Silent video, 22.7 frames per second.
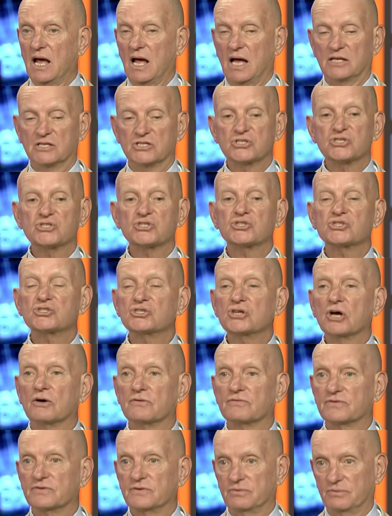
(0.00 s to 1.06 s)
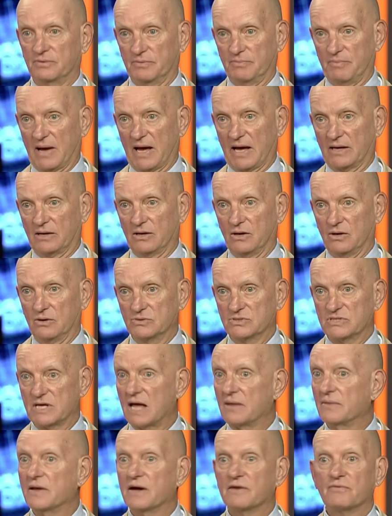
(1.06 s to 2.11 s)
and stuffed with bad loans,
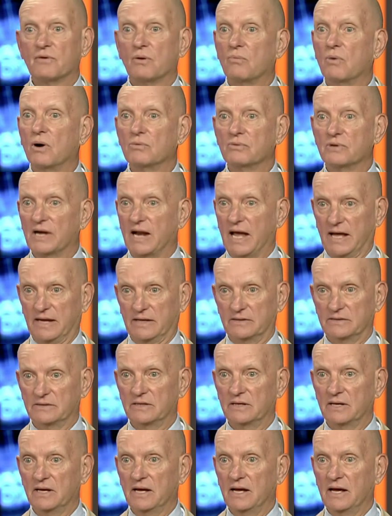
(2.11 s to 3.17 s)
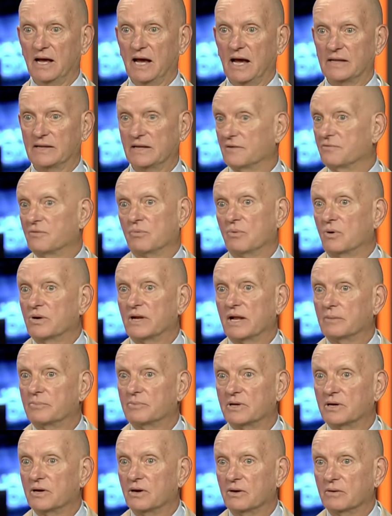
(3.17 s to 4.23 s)
and therefore won't lend, and therefore won't
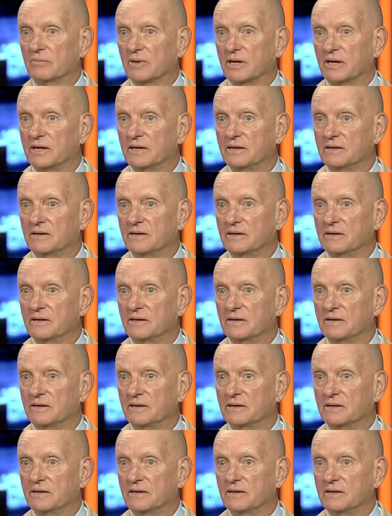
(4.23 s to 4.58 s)
help the economy.